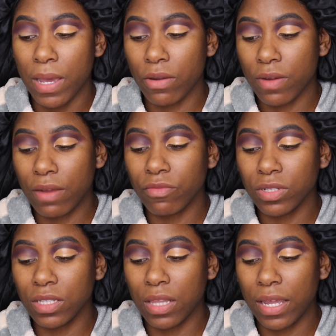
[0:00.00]
powder. I
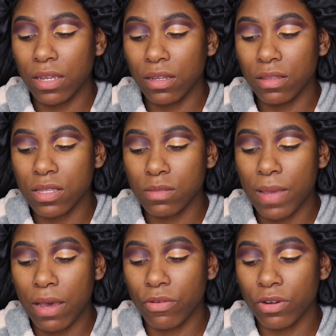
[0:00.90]
really like this
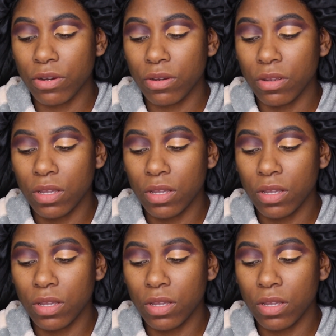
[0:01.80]
powder.